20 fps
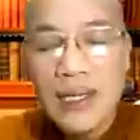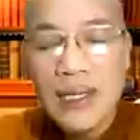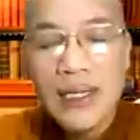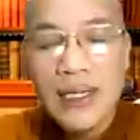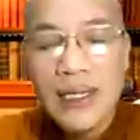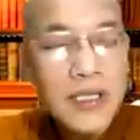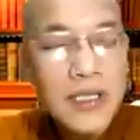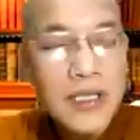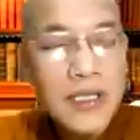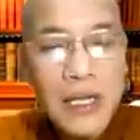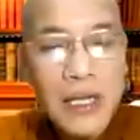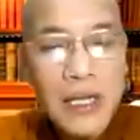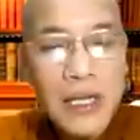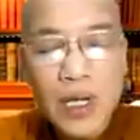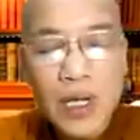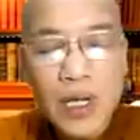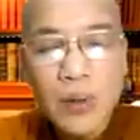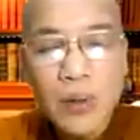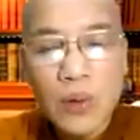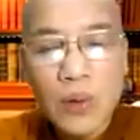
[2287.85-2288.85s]
Usually
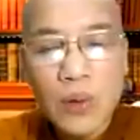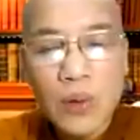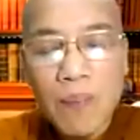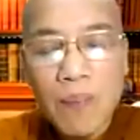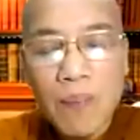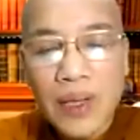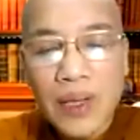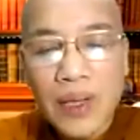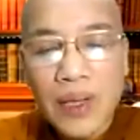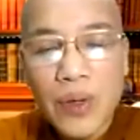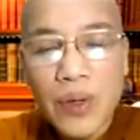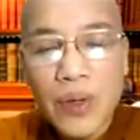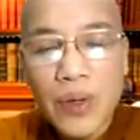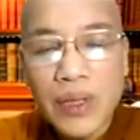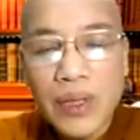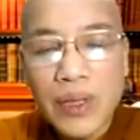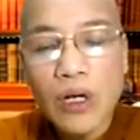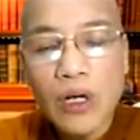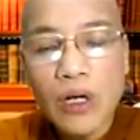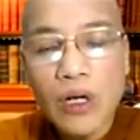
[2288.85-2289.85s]
people will
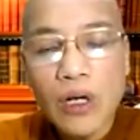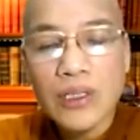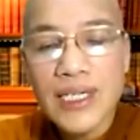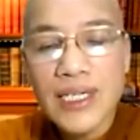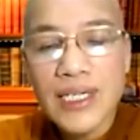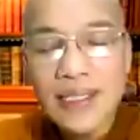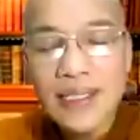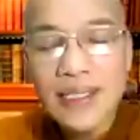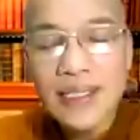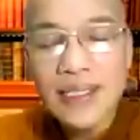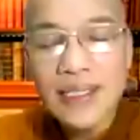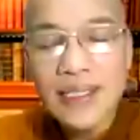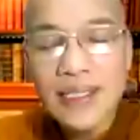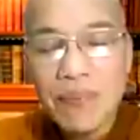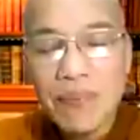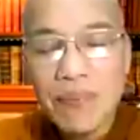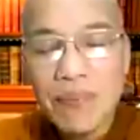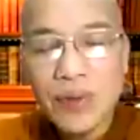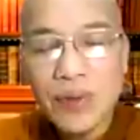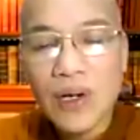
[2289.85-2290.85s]
record it
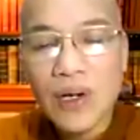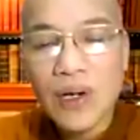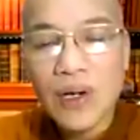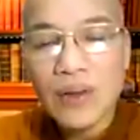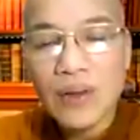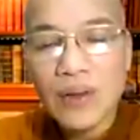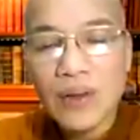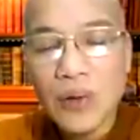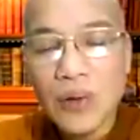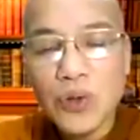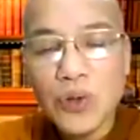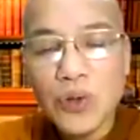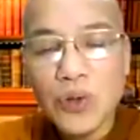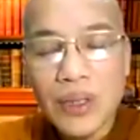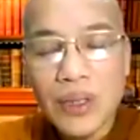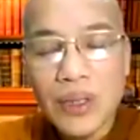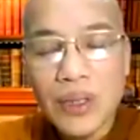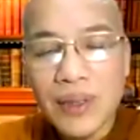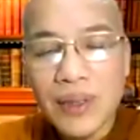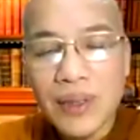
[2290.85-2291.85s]
and put on YouTube.